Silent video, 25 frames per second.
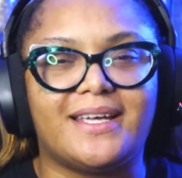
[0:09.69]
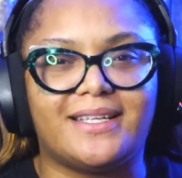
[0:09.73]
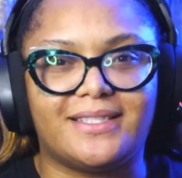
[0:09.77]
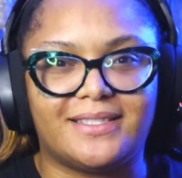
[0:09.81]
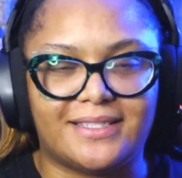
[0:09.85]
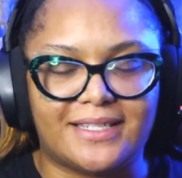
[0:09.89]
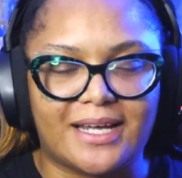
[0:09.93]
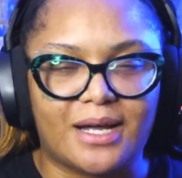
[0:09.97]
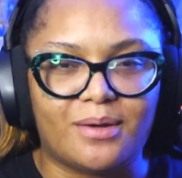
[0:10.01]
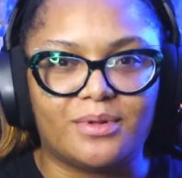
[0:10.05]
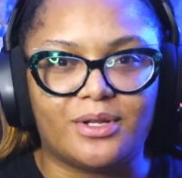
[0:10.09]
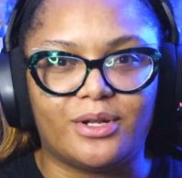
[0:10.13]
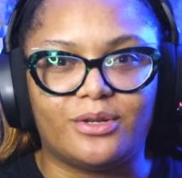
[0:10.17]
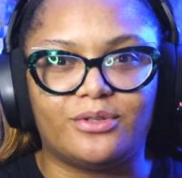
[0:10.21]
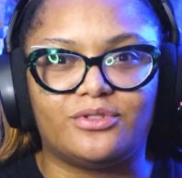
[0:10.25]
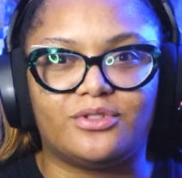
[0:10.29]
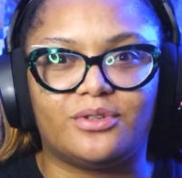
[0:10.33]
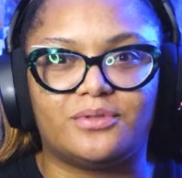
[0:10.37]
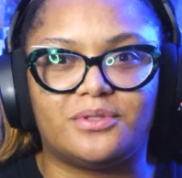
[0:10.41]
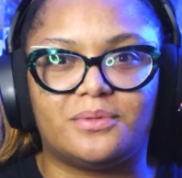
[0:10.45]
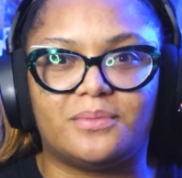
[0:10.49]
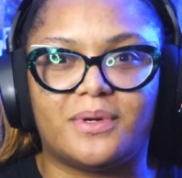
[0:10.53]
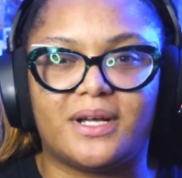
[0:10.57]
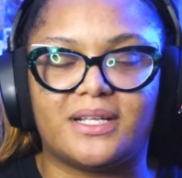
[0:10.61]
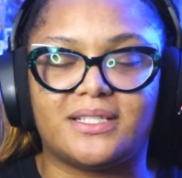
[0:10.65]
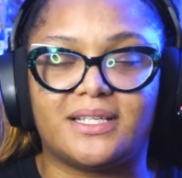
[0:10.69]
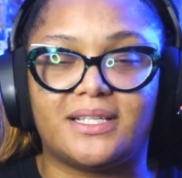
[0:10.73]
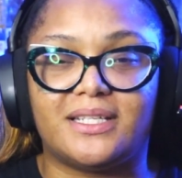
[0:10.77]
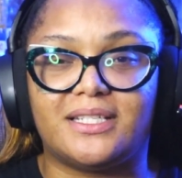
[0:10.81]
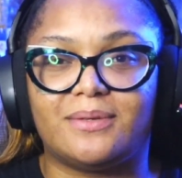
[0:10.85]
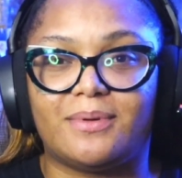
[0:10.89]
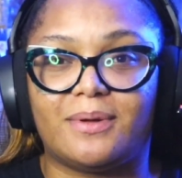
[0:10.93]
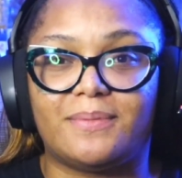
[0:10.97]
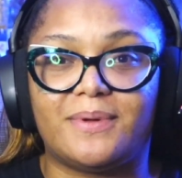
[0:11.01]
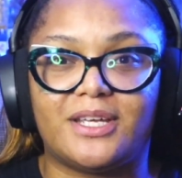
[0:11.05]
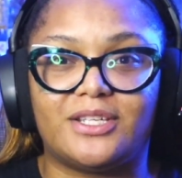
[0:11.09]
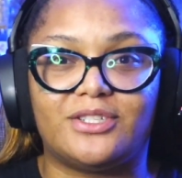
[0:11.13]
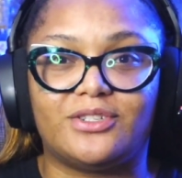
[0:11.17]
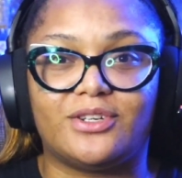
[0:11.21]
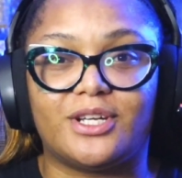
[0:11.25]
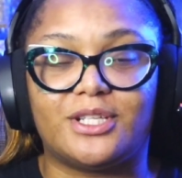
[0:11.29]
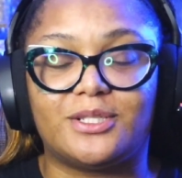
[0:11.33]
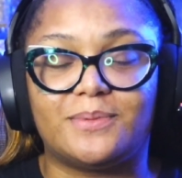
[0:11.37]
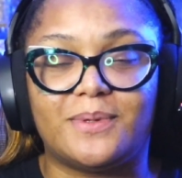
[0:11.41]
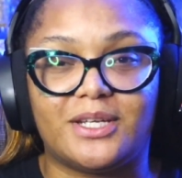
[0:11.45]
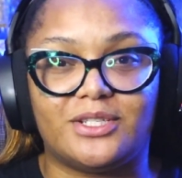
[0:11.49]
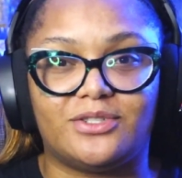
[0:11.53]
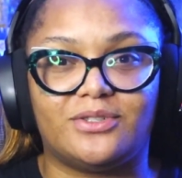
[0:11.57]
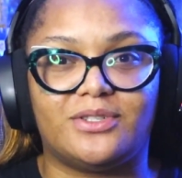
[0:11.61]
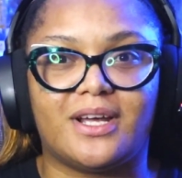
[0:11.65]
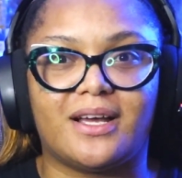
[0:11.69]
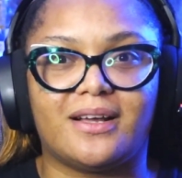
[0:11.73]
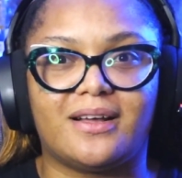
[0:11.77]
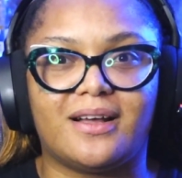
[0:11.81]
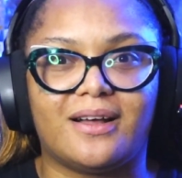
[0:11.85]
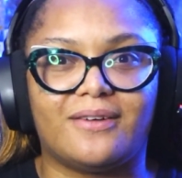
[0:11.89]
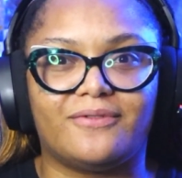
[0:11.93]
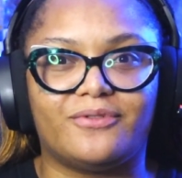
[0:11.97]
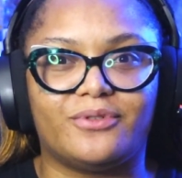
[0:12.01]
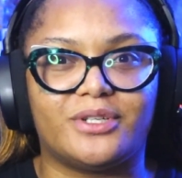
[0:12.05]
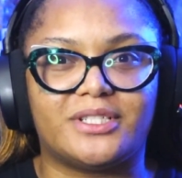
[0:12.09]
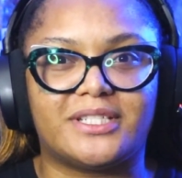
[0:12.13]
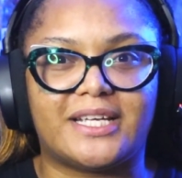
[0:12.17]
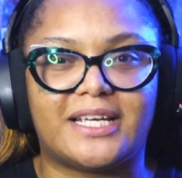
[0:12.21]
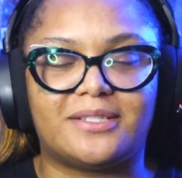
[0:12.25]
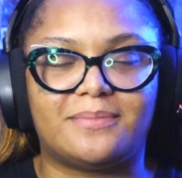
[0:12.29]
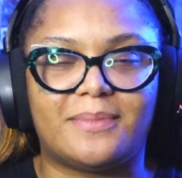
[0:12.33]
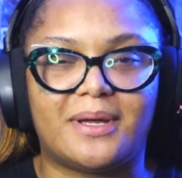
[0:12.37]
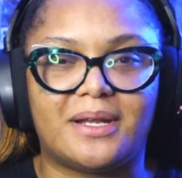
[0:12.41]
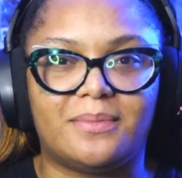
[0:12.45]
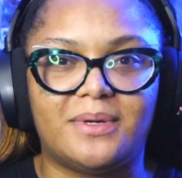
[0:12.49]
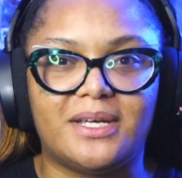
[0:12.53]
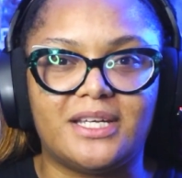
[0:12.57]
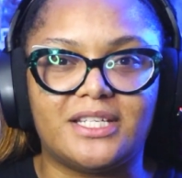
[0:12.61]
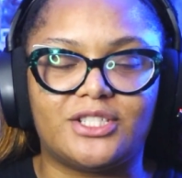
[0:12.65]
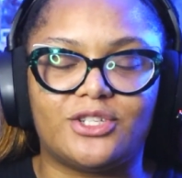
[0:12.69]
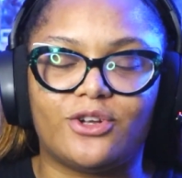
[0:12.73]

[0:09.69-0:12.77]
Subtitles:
Down below the description box, link to my Patreon, it's patreon.com/ManicMeeks.